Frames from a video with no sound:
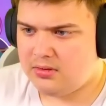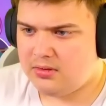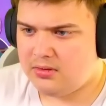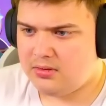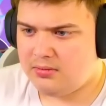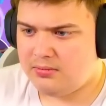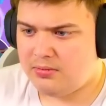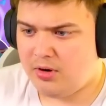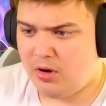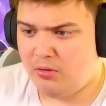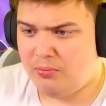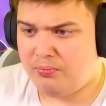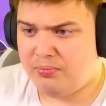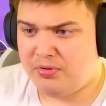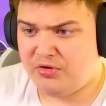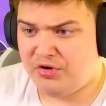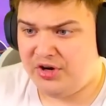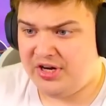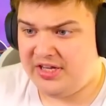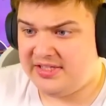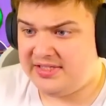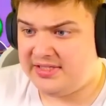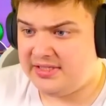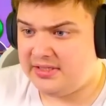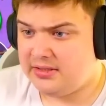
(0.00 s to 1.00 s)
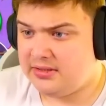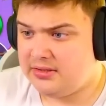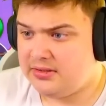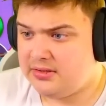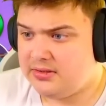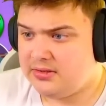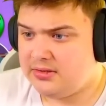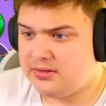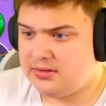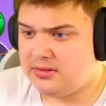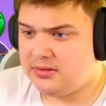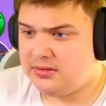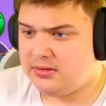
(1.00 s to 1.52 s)
Bro, greens.
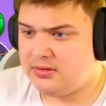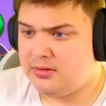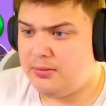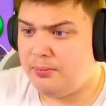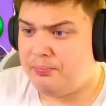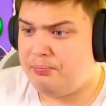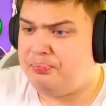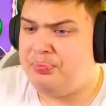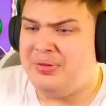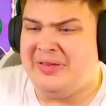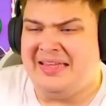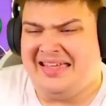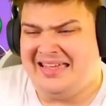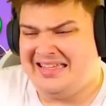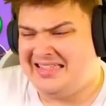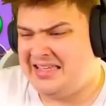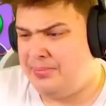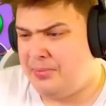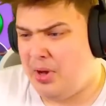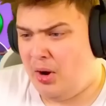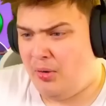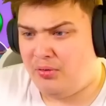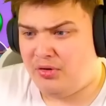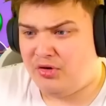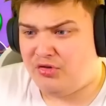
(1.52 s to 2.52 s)
Please keep going,